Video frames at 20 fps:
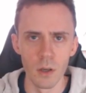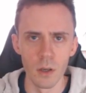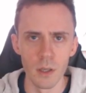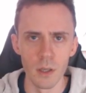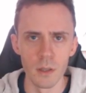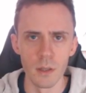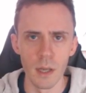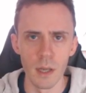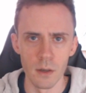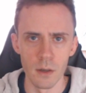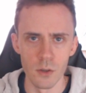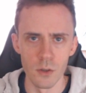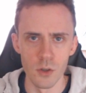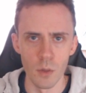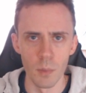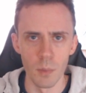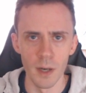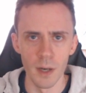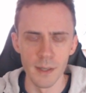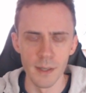in
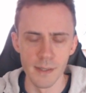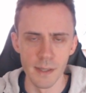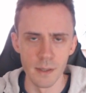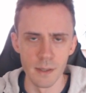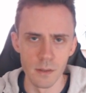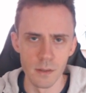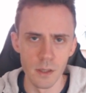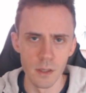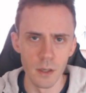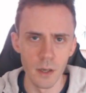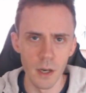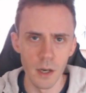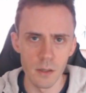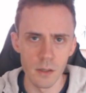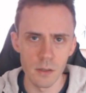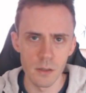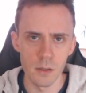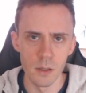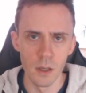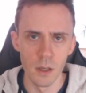airdrop hunting
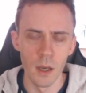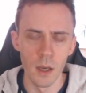series